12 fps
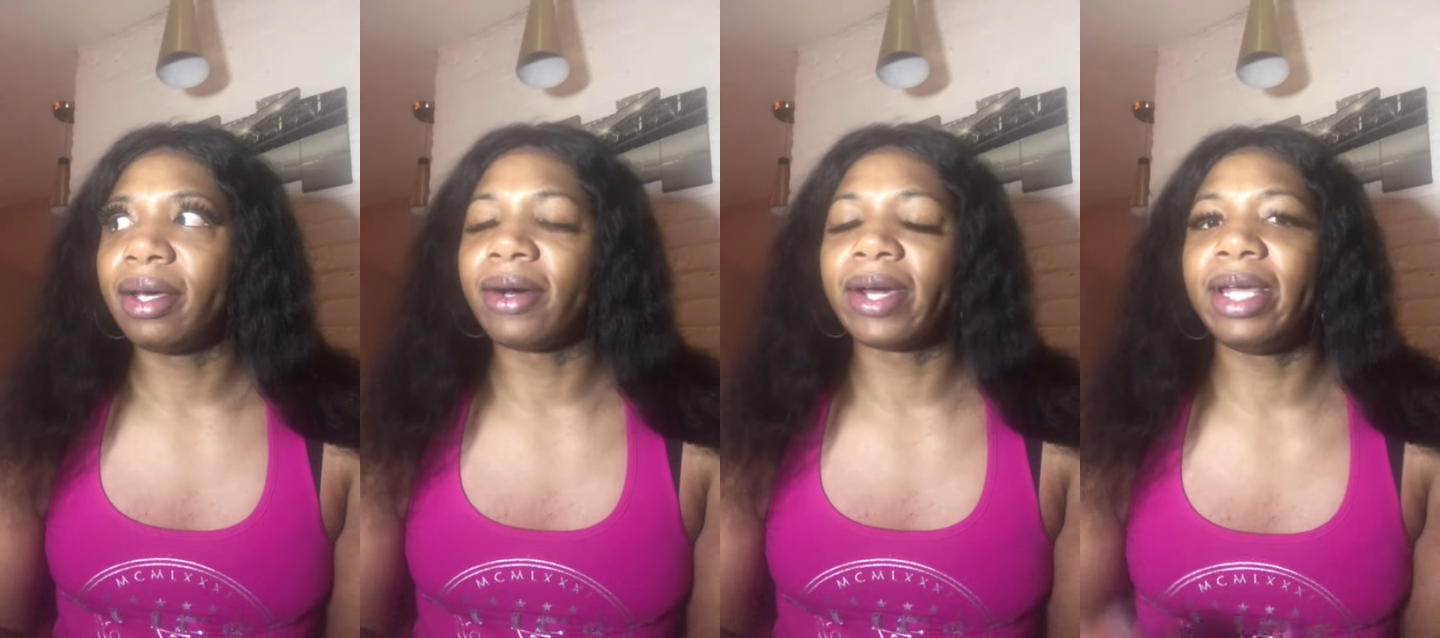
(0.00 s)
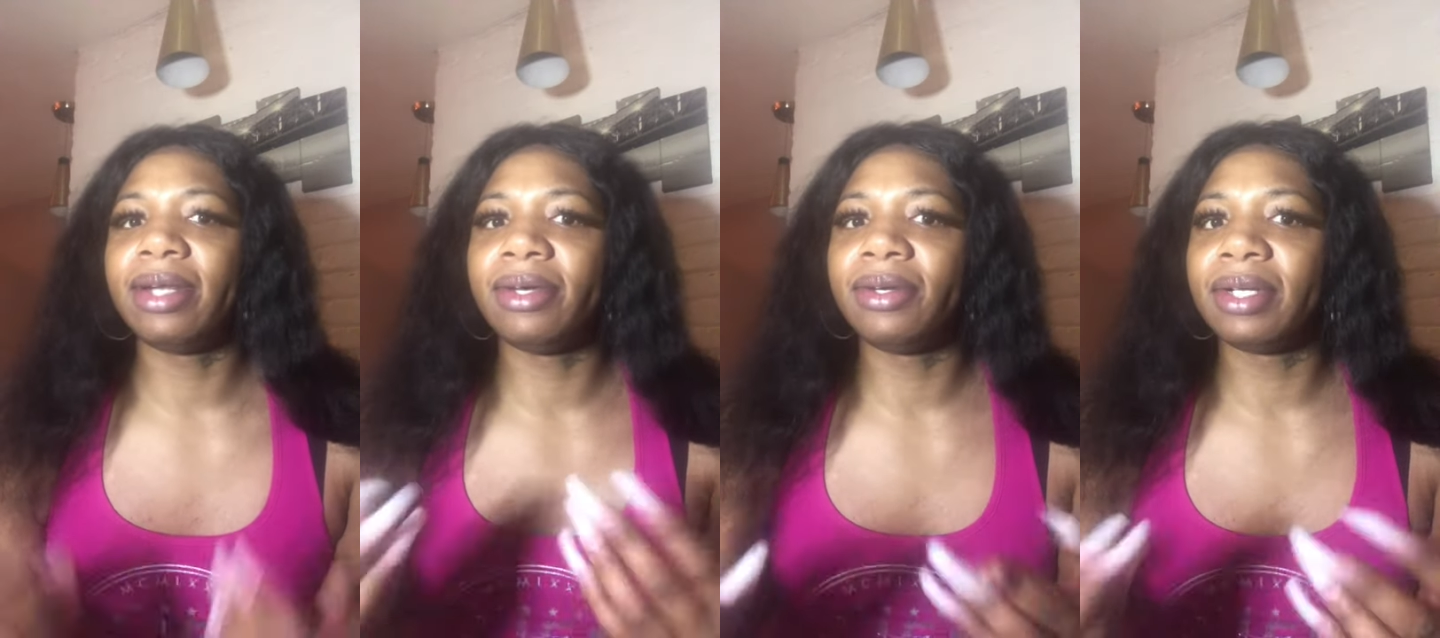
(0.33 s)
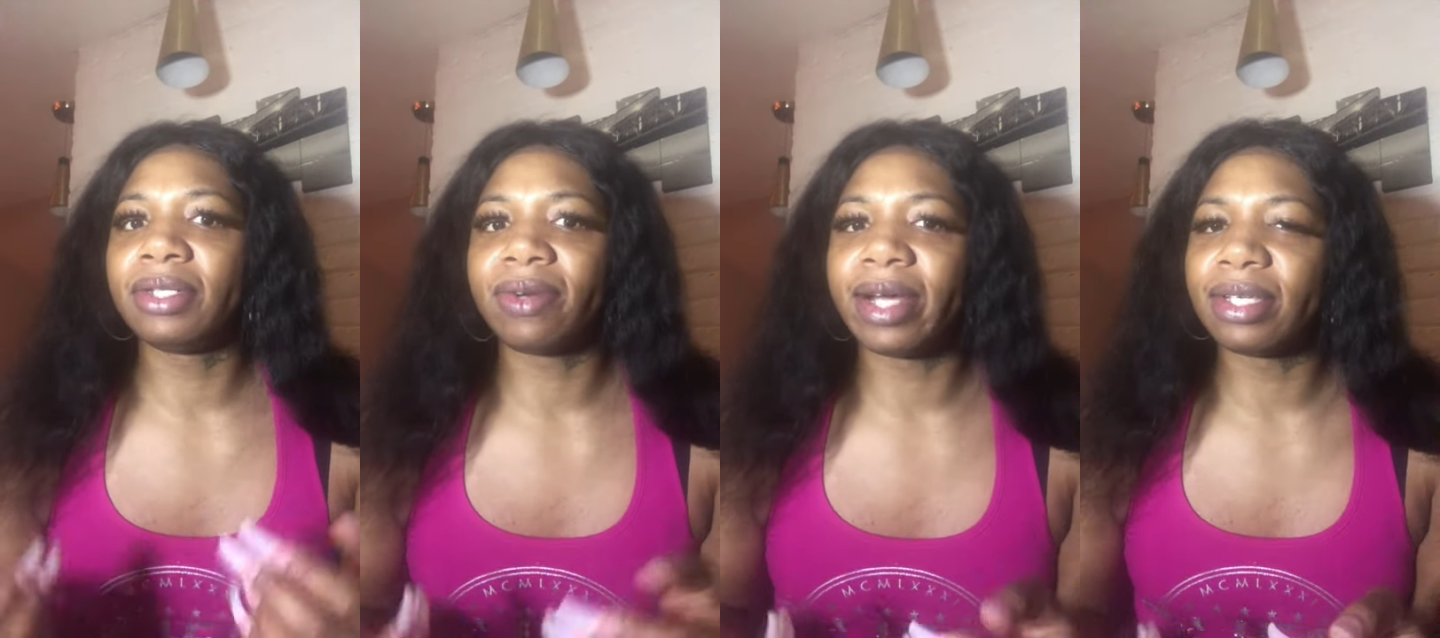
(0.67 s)
okay, they know you're a
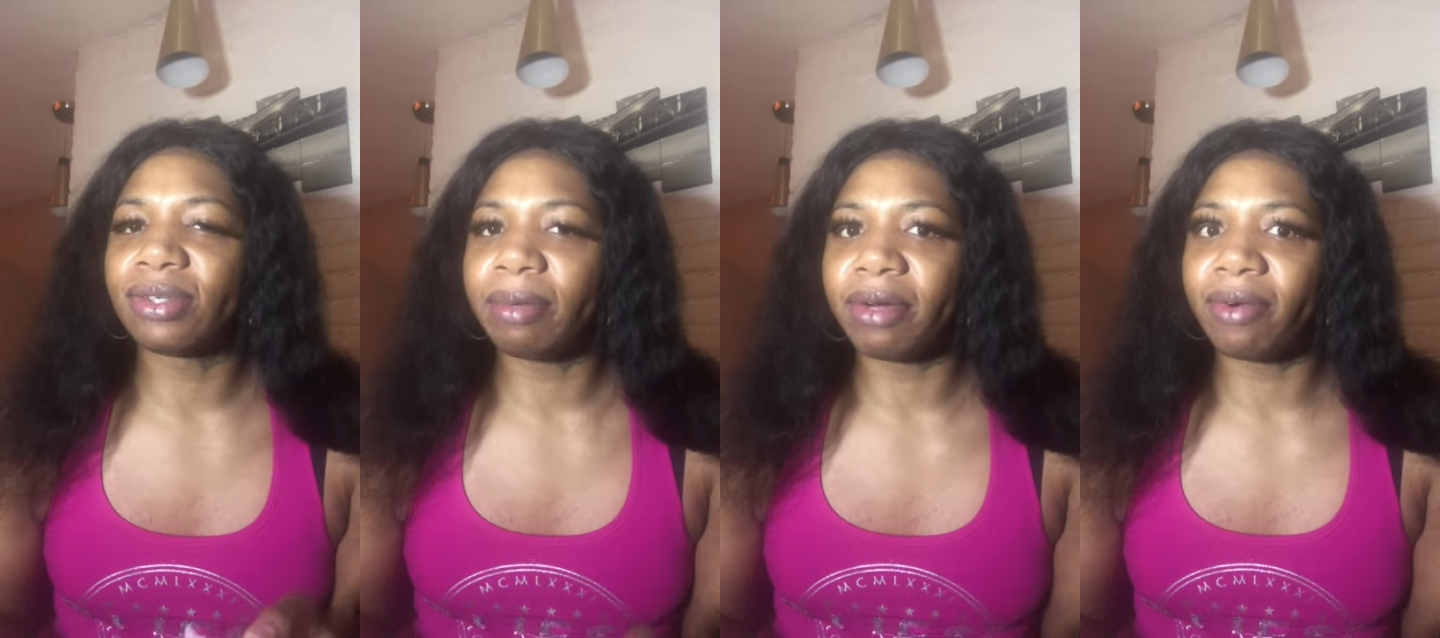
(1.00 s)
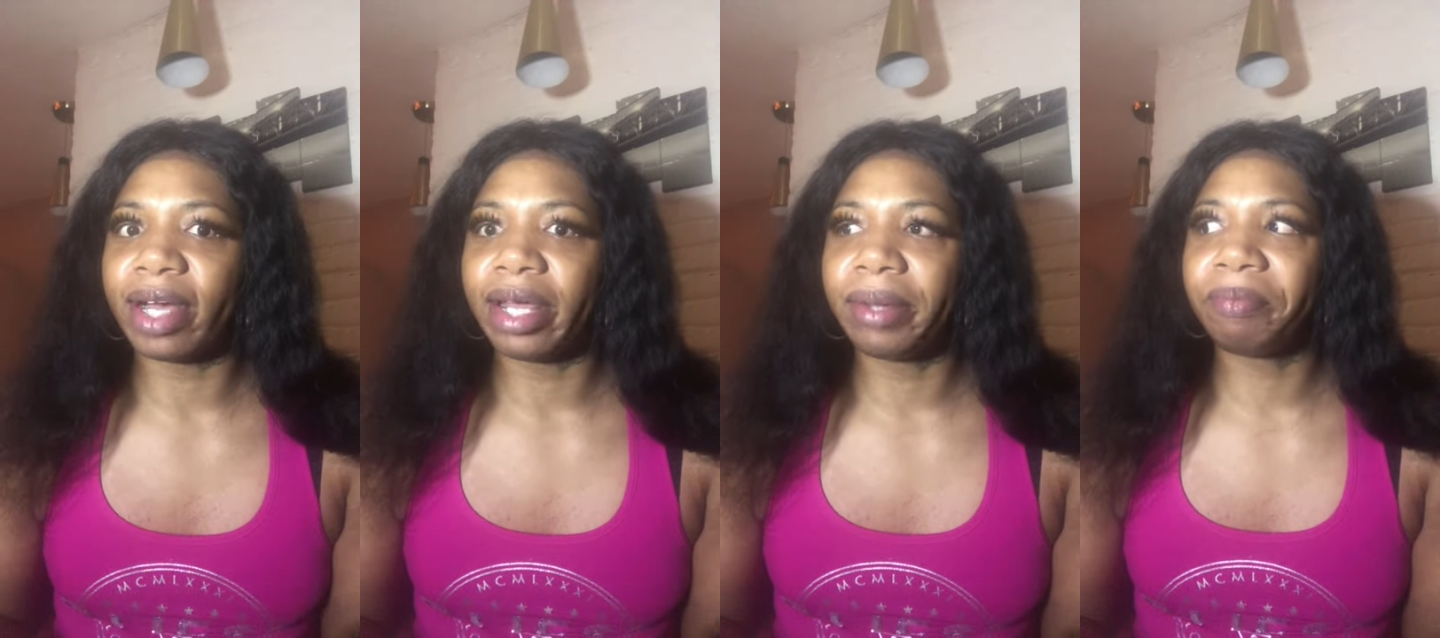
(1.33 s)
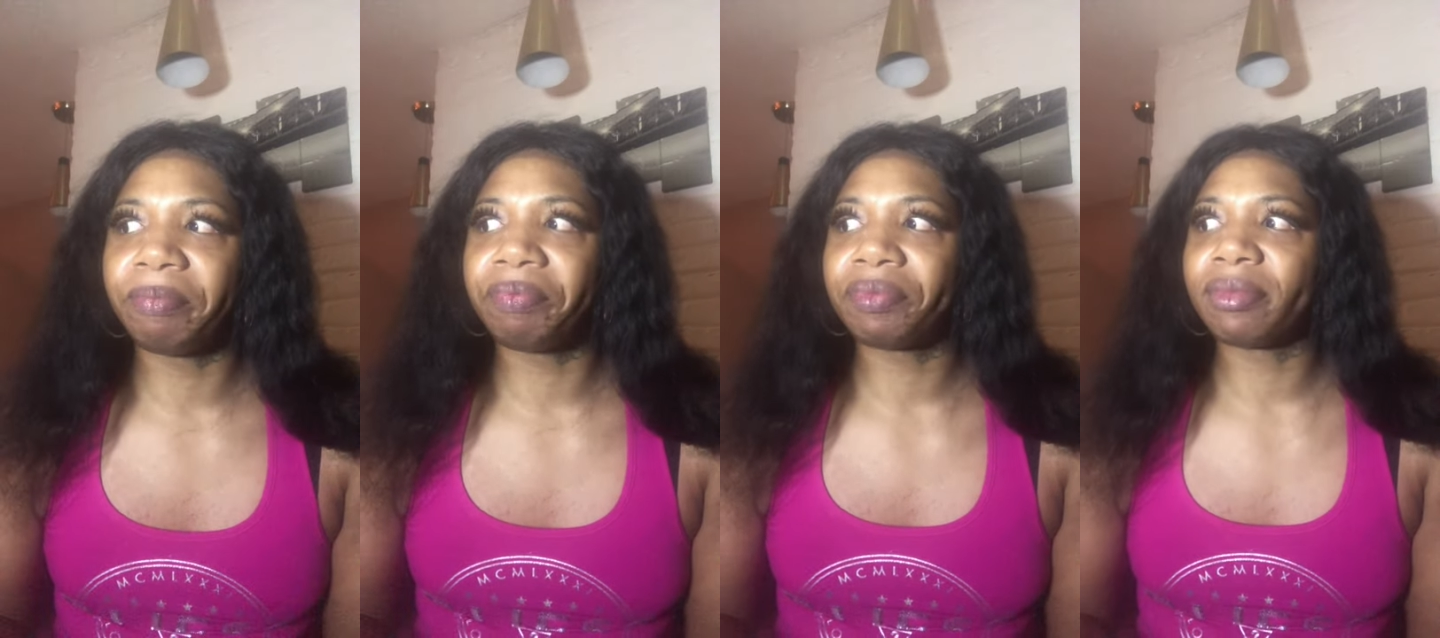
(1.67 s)
trans woman, right?
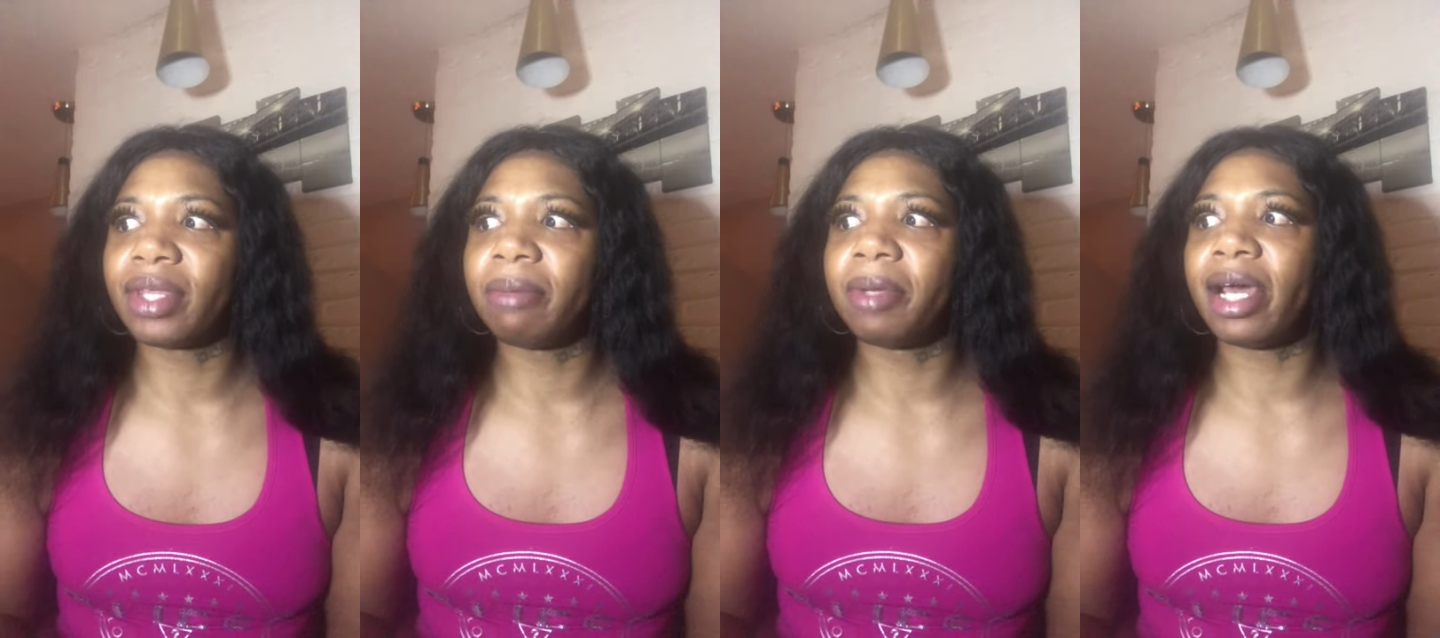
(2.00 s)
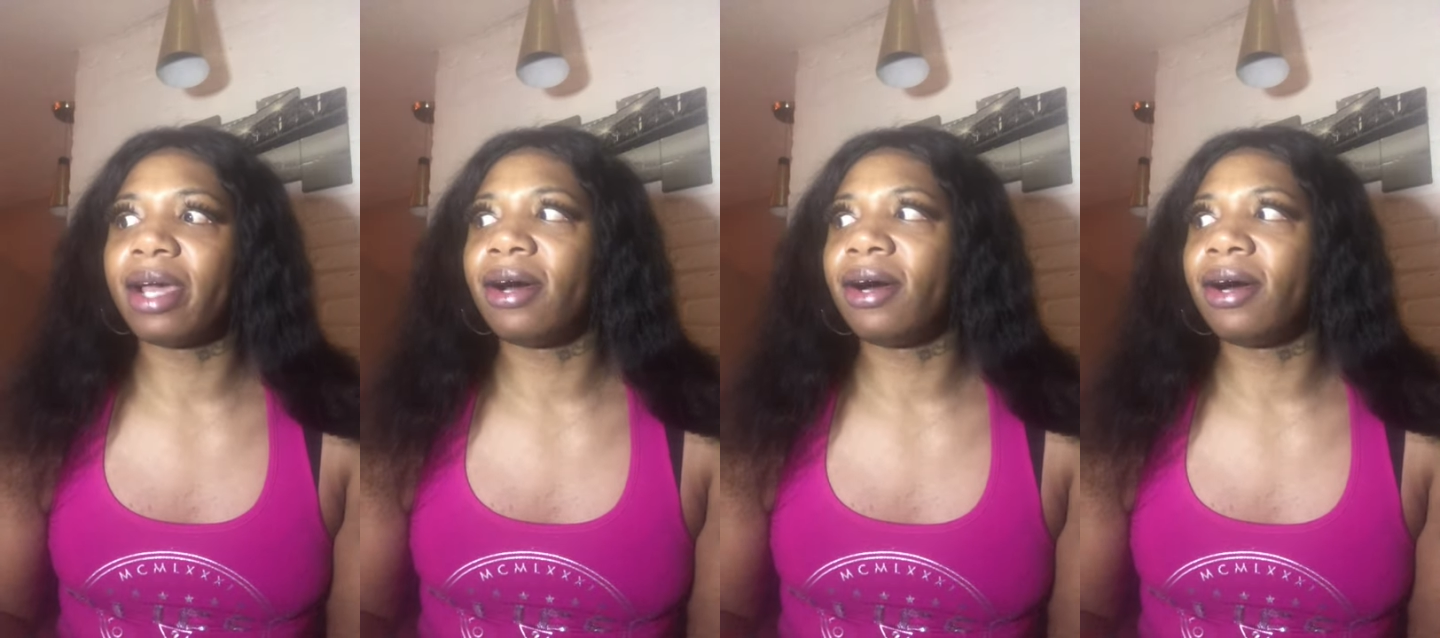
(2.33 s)
You'll be like,